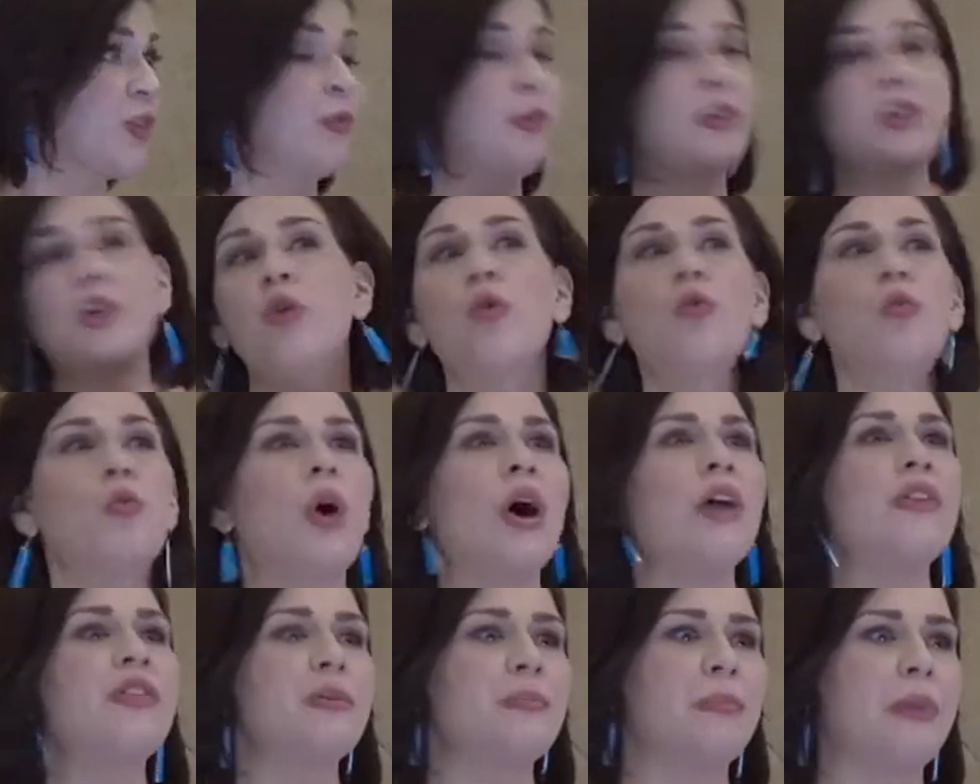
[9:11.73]
We don't
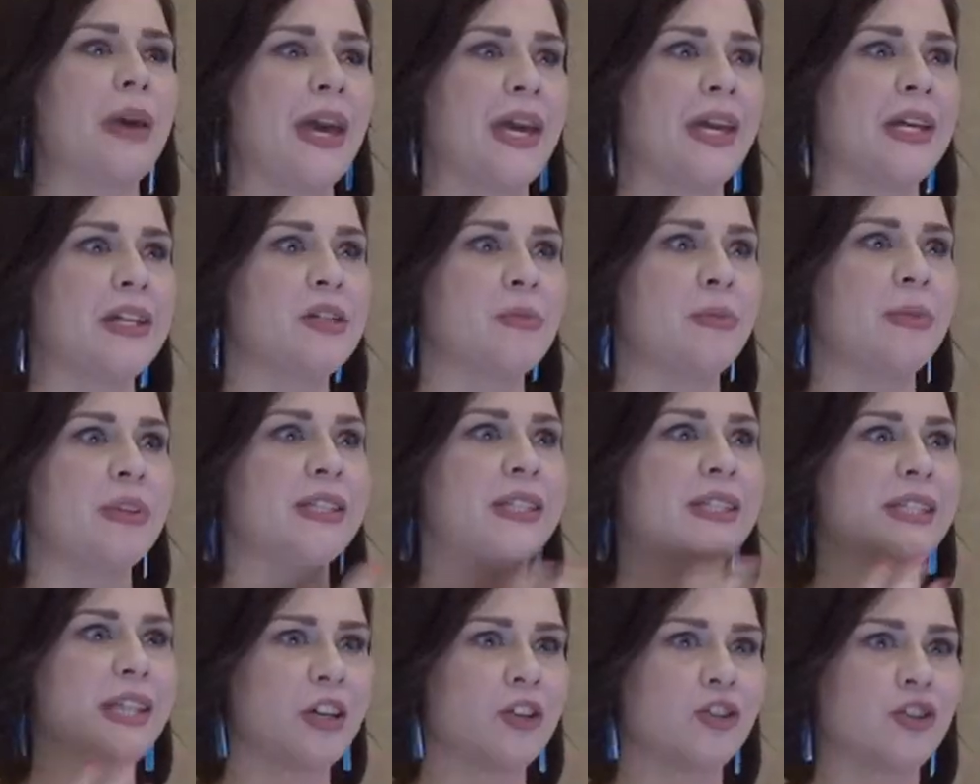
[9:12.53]
want the pain to be
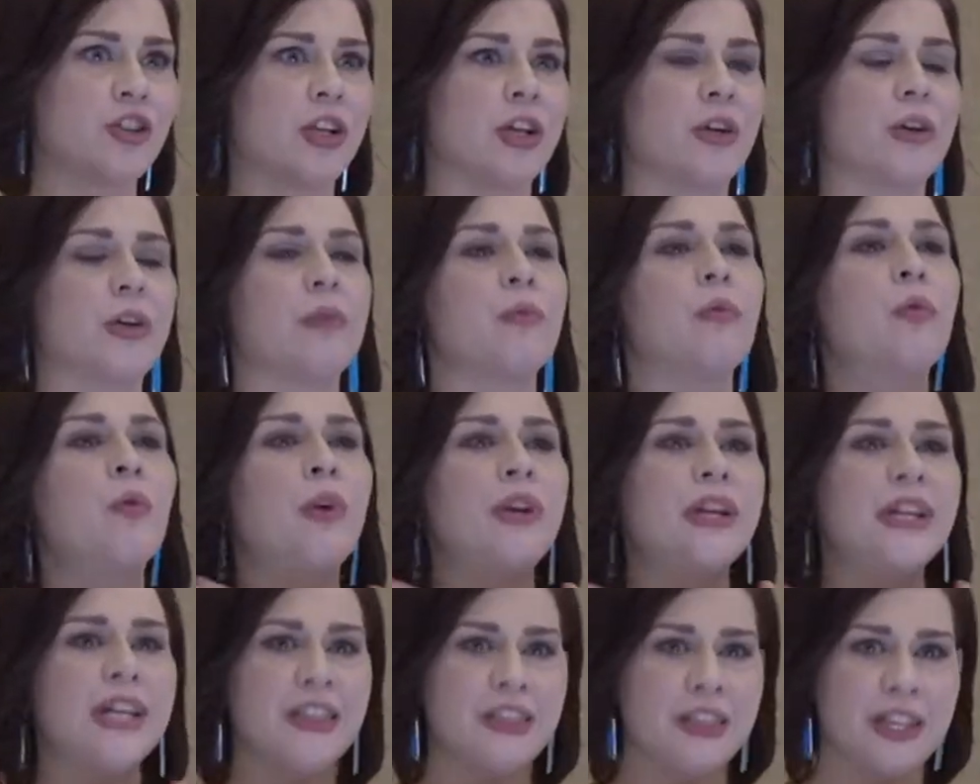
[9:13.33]
stationary. We want
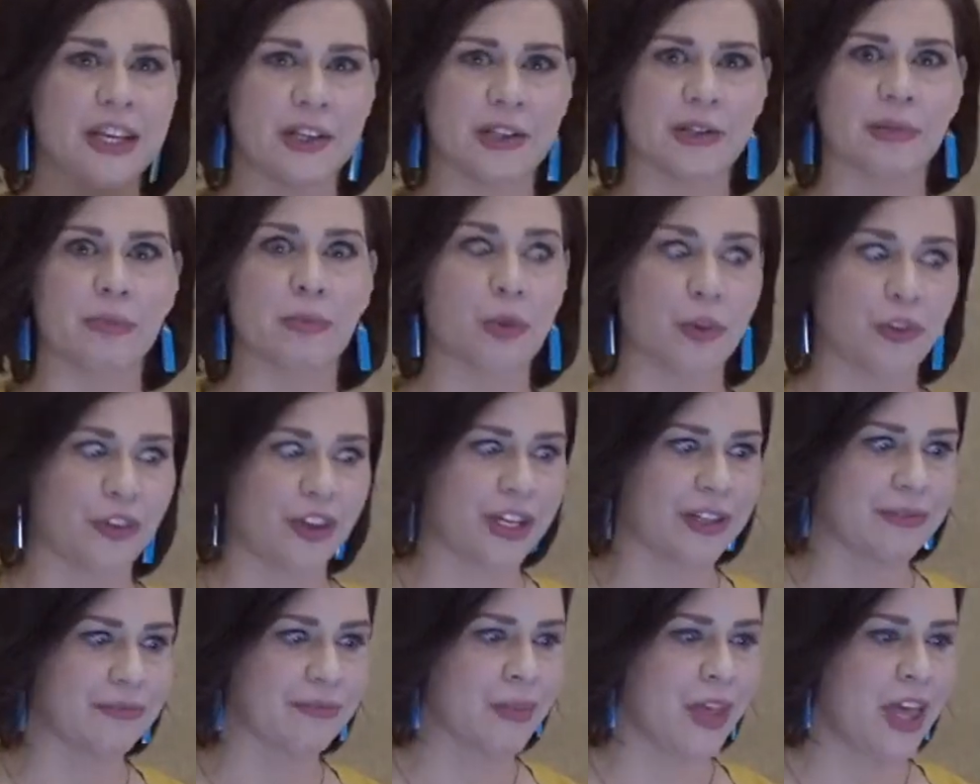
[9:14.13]
to get things
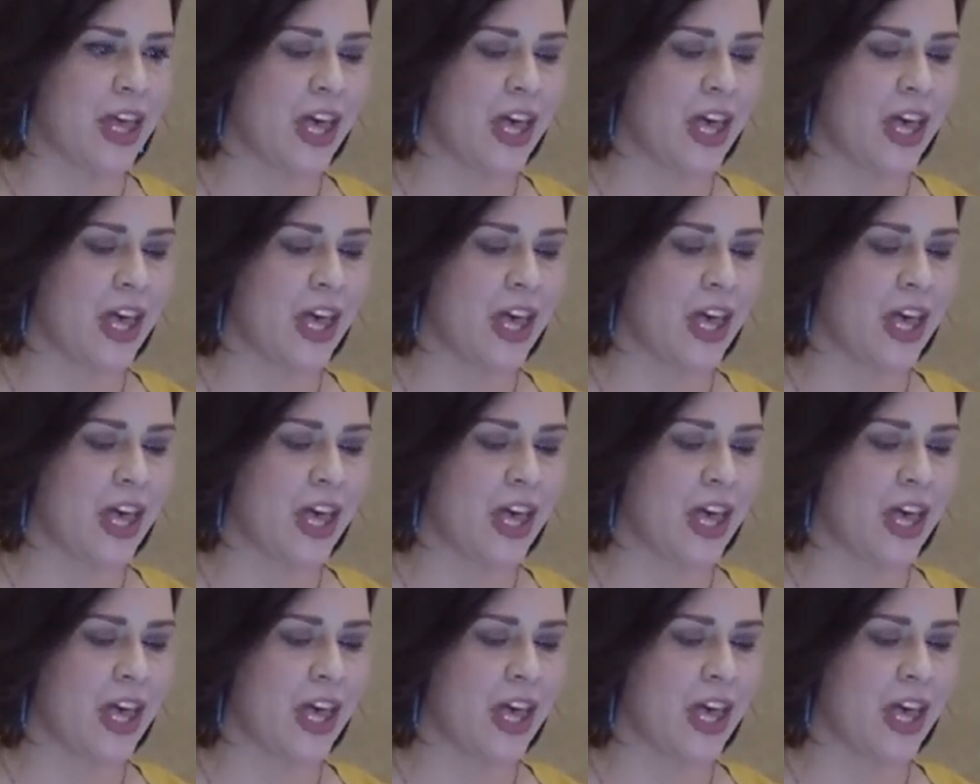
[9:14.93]
moving.